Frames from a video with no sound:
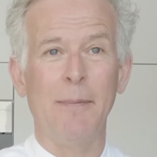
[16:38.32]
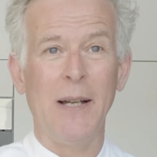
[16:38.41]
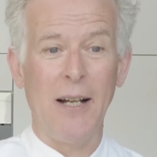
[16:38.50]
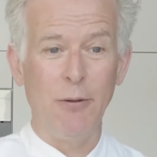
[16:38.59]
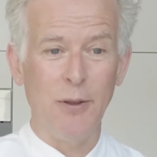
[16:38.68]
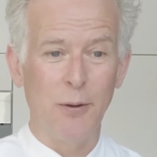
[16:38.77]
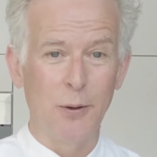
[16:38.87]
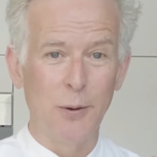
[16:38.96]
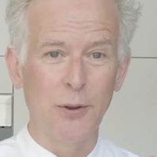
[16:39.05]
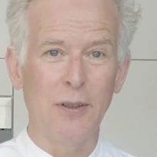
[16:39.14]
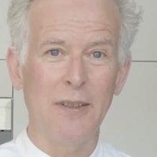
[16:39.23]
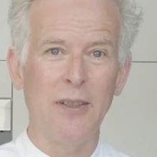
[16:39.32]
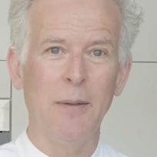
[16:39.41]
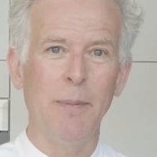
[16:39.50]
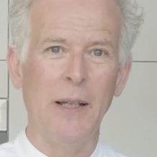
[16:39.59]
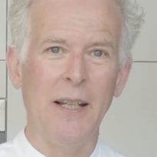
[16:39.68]
How do you cool
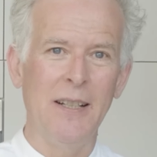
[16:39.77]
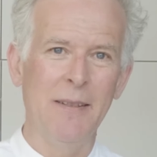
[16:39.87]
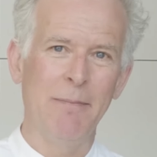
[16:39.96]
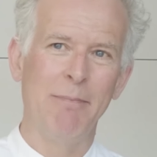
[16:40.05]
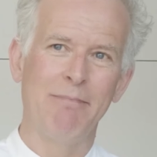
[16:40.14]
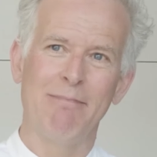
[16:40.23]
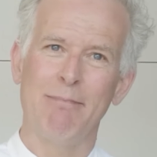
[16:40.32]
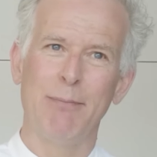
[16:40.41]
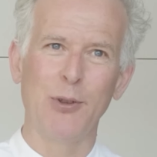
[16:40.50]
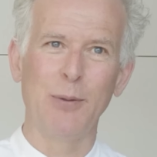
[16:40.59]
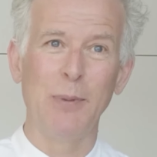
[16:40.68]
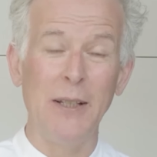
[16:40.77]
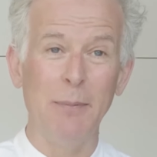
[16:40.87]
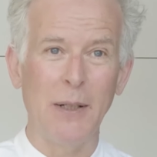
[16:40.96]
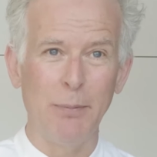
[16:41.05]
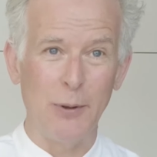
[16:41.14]
champagne? Possibly
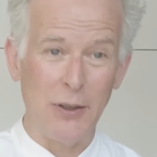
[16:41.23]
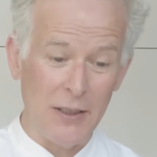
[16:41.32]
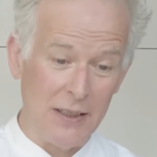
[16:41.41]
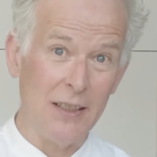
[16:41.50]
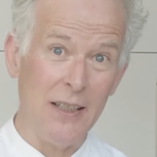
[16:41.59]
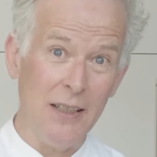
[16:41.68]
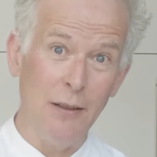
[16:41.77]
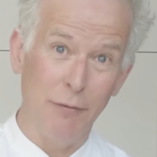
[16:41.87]
by putting it in the